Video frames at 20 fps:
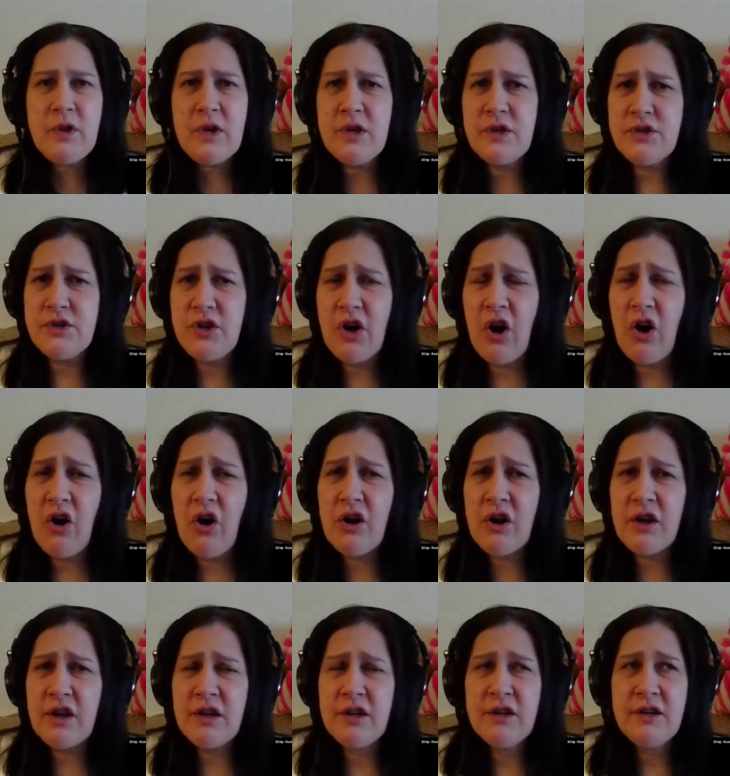
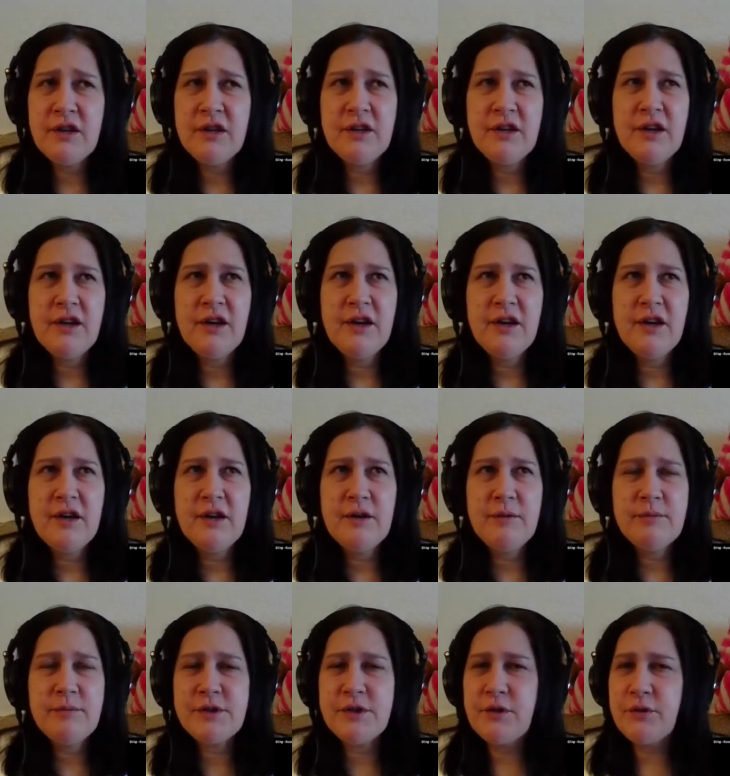dark, um,
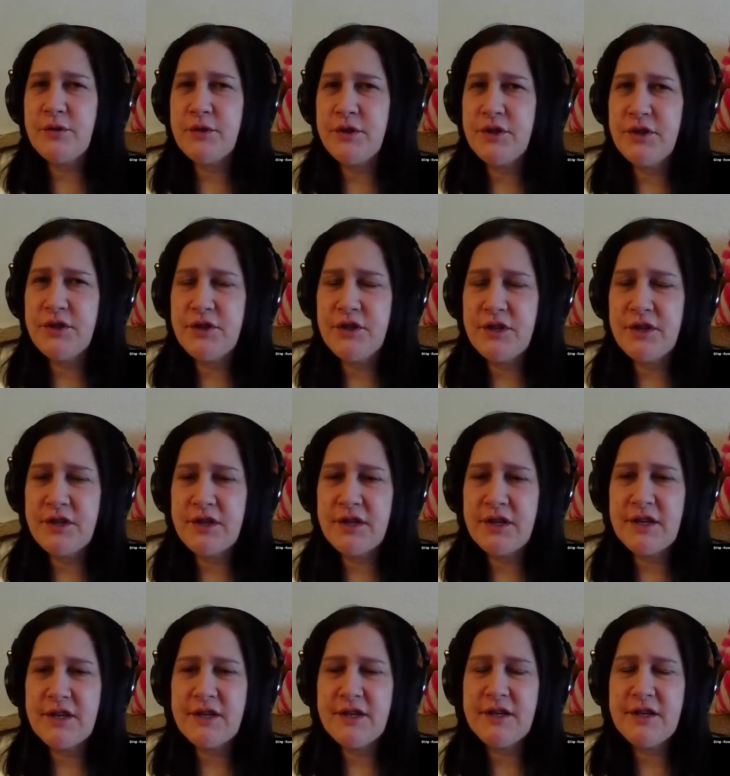soul searching,
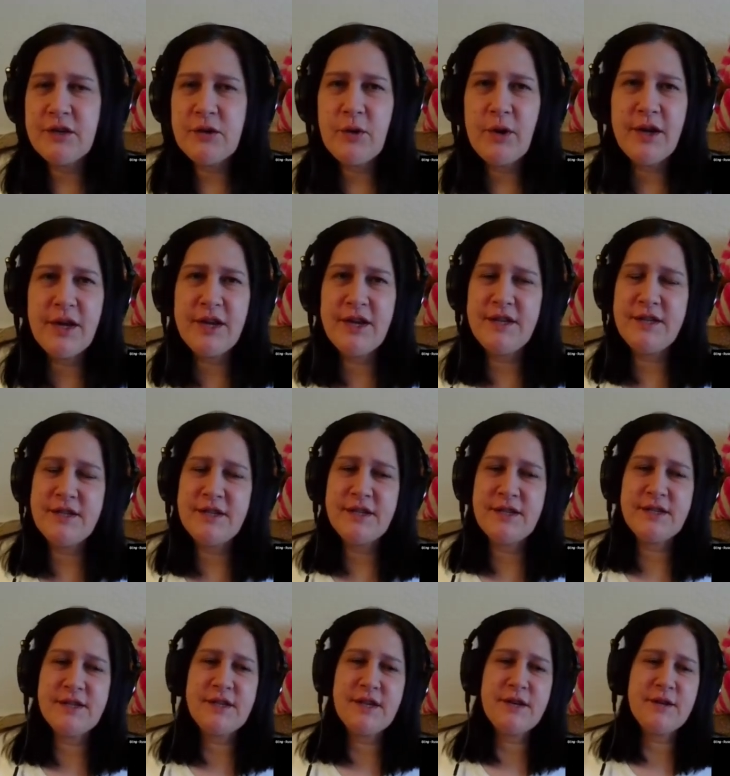uh, quite hitting.
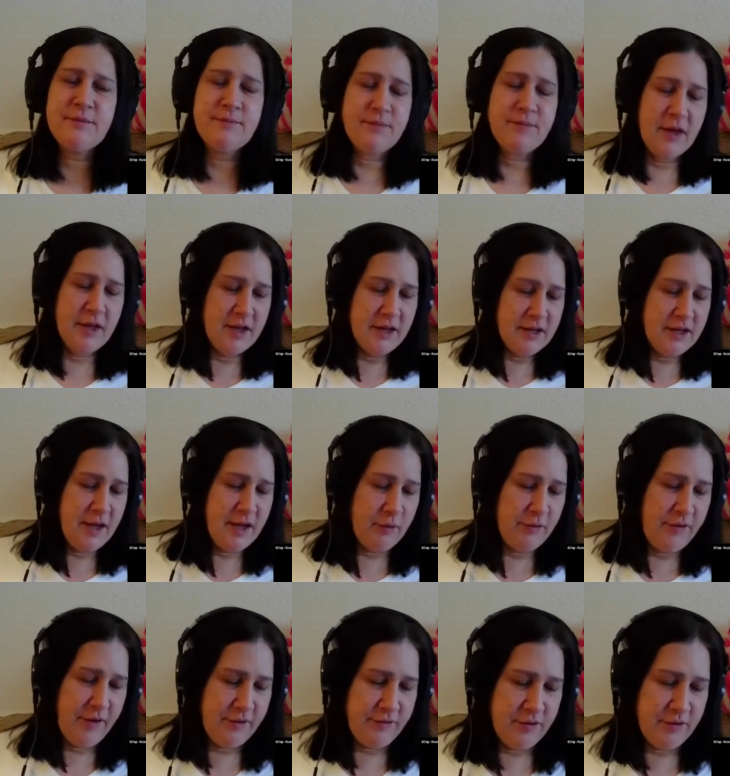So yeah,
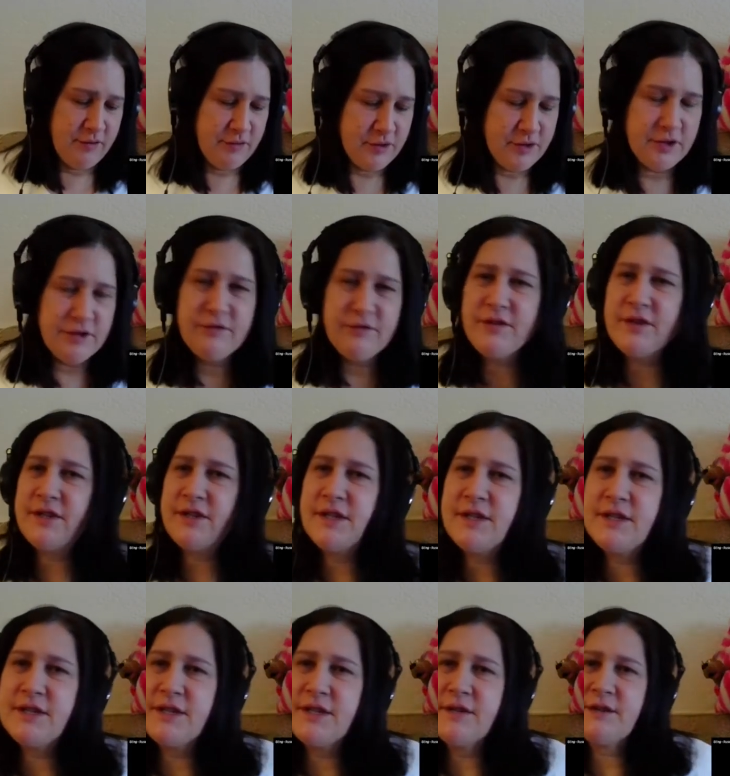without further ado, this
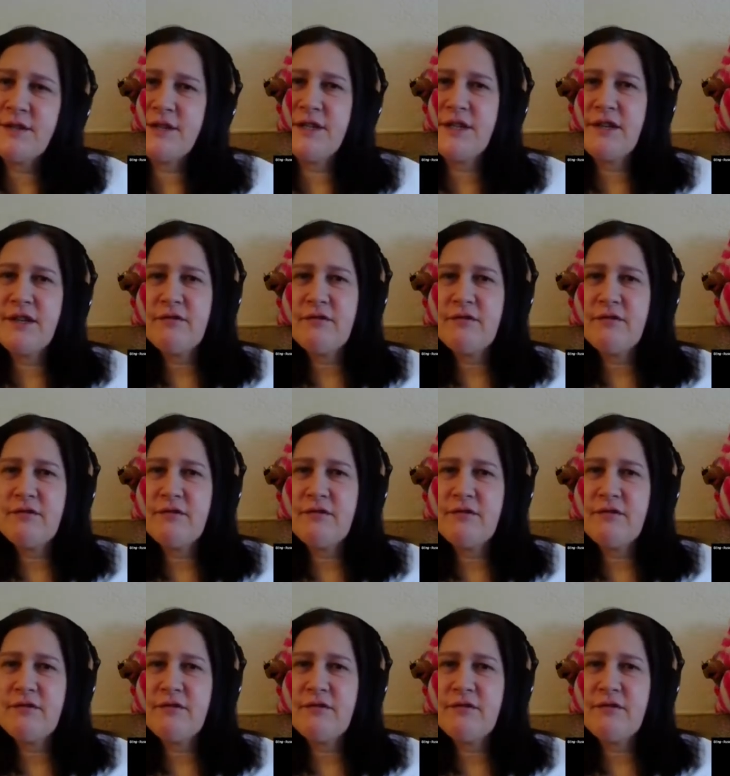is uh, Sting.